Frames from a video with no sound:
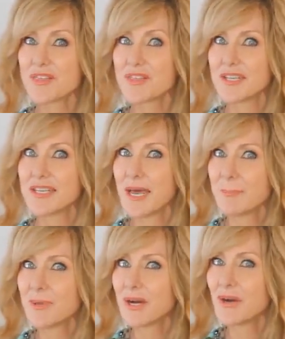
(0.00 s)
the
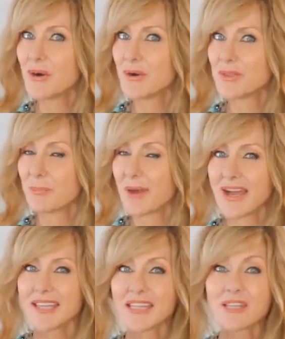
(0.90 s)
number on the
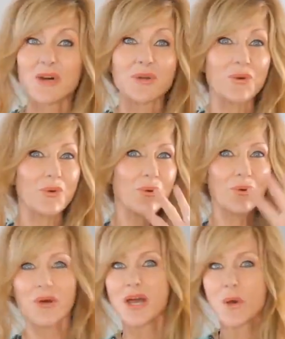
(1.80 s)
parking lot or